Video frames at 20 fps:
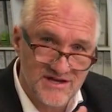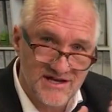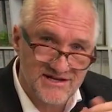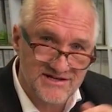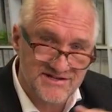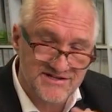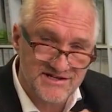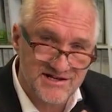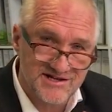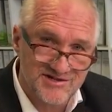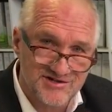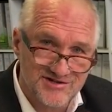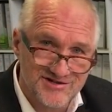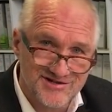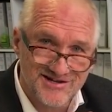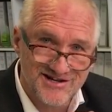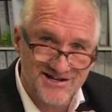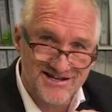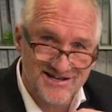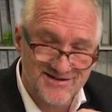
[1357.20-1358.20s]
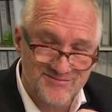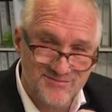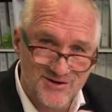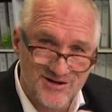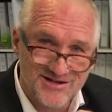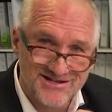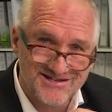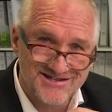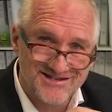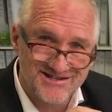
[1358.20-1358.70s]
that our discussion today
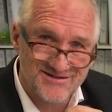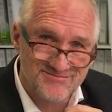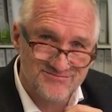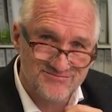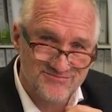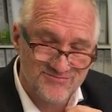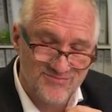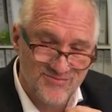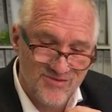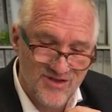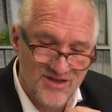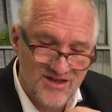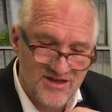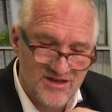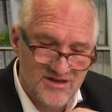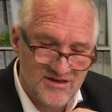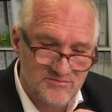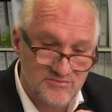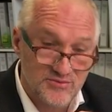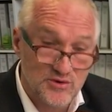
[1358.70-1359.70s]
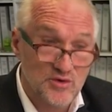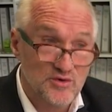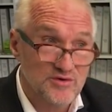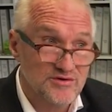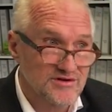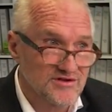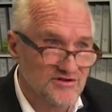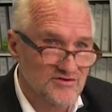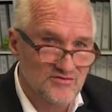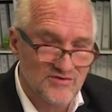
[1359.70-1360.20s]
might um,
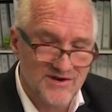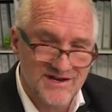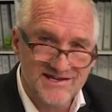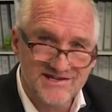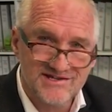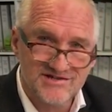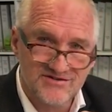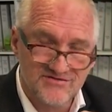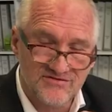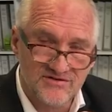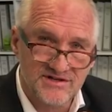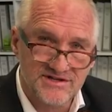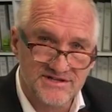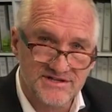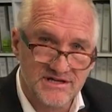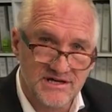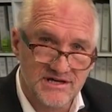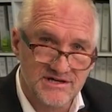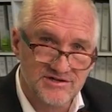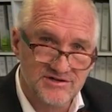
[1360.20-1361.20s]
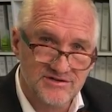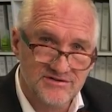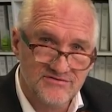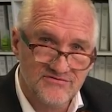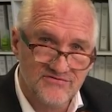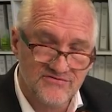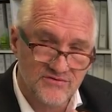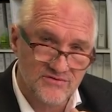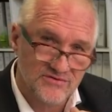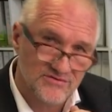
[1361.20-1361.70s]
broaden the range of the discussion
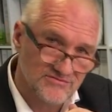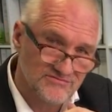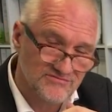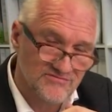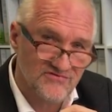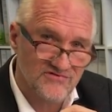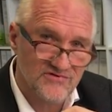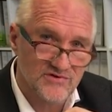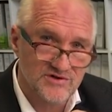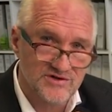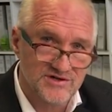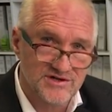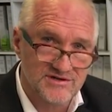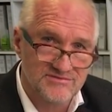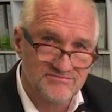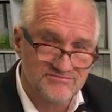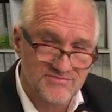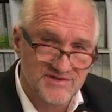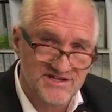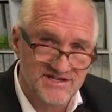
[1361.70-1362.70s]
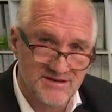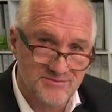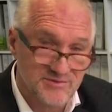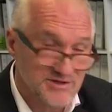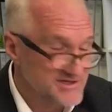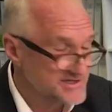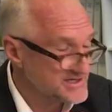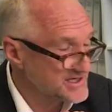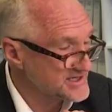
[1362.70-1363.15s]
for future summits